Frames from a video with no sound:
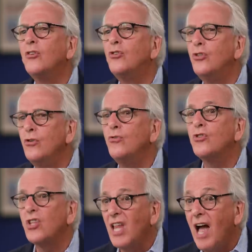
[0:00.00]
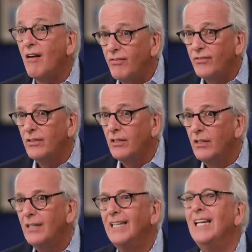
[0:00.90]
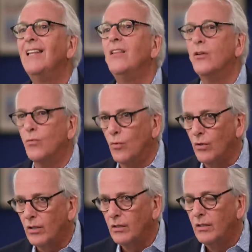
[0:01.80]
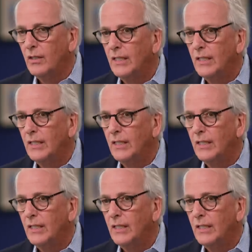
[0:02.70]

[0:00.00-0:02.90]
of juice left in the war